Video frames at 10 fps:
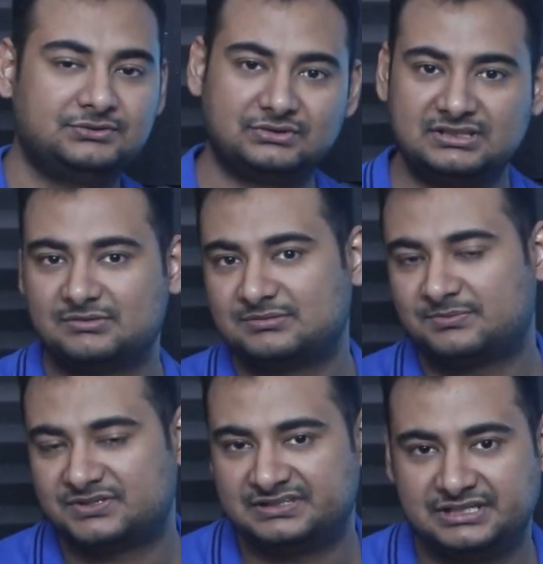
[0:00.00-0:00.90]
So this was
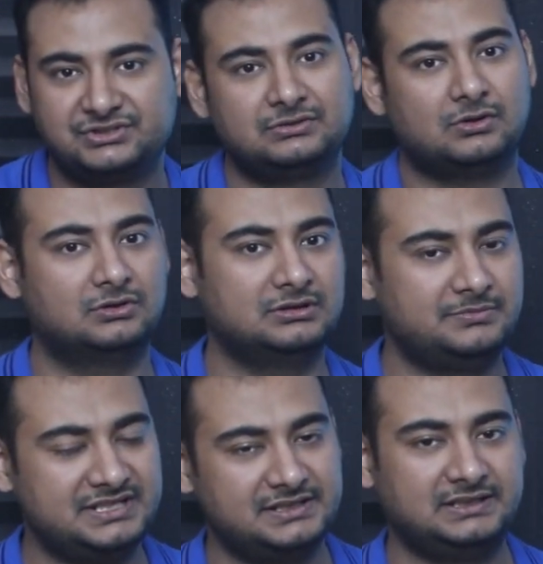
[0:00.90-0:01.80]
my presentation
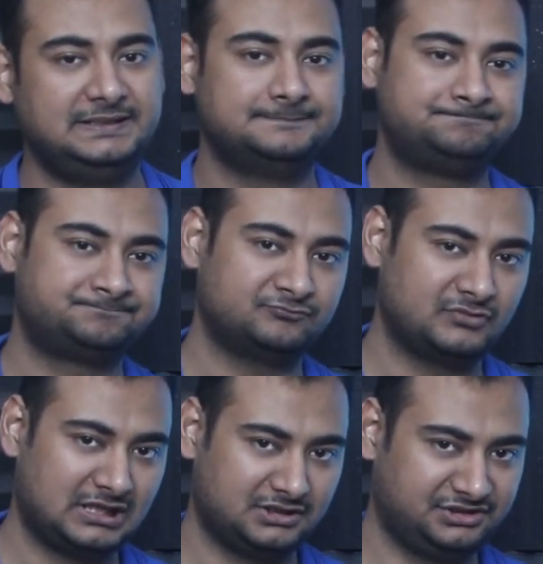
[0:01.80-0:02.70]
on basically
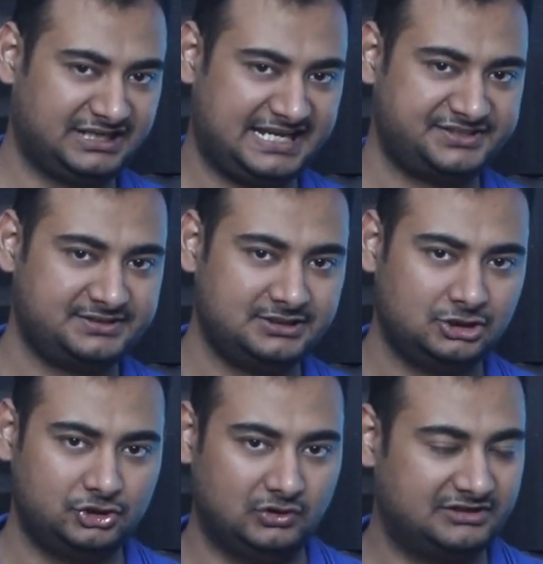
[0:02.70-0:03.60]
gas
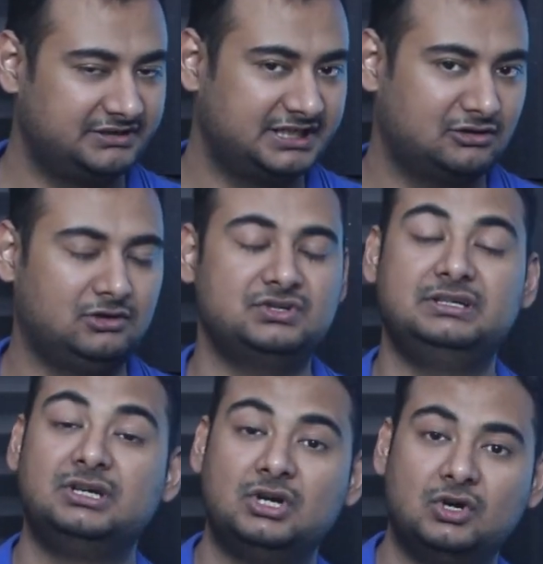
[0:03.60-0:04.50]
to liquid technology.